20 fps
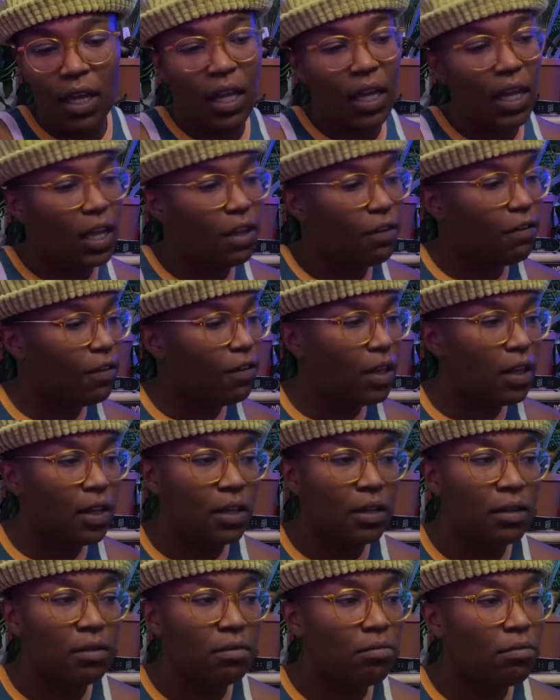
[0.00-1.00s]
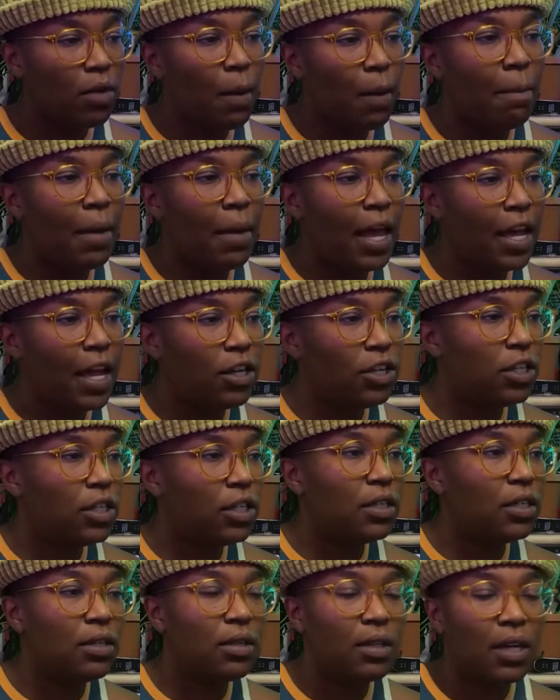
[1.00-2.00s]
even
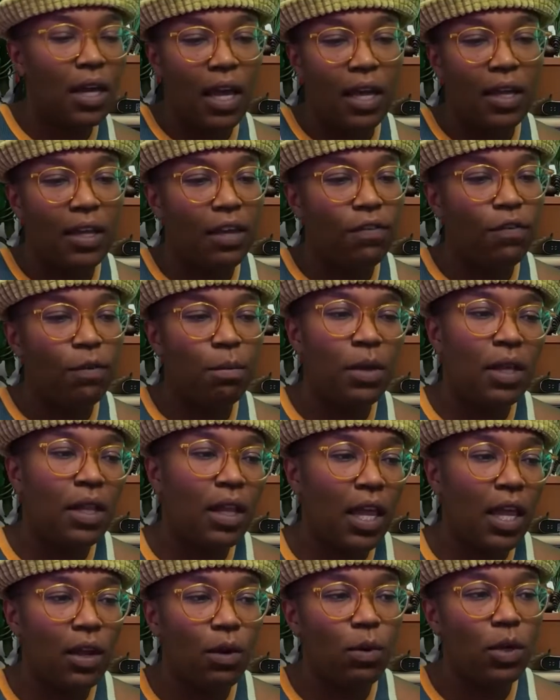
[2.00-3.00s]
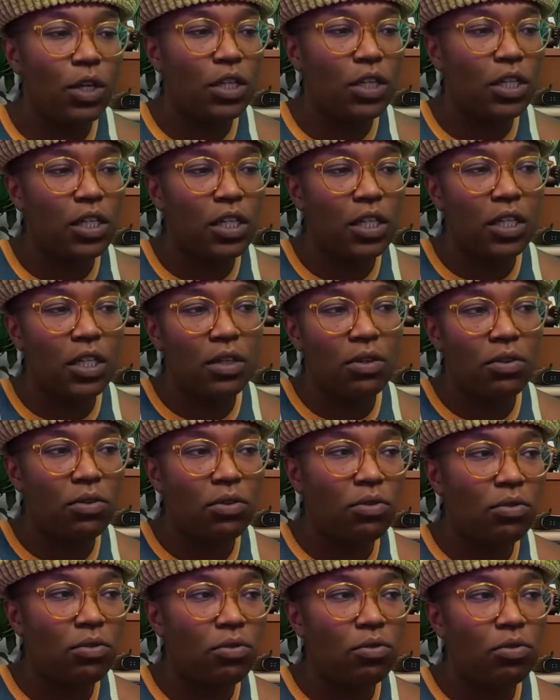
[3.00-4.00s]
imagine given me language to
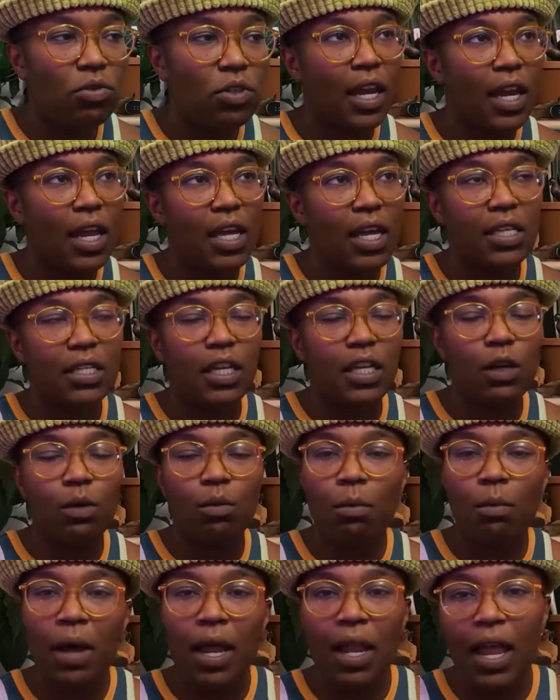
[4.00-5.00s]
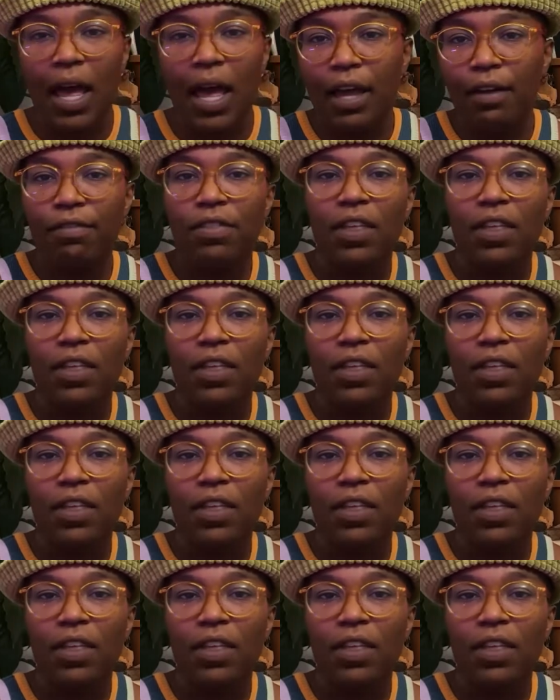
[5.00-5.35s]
use has helped my life.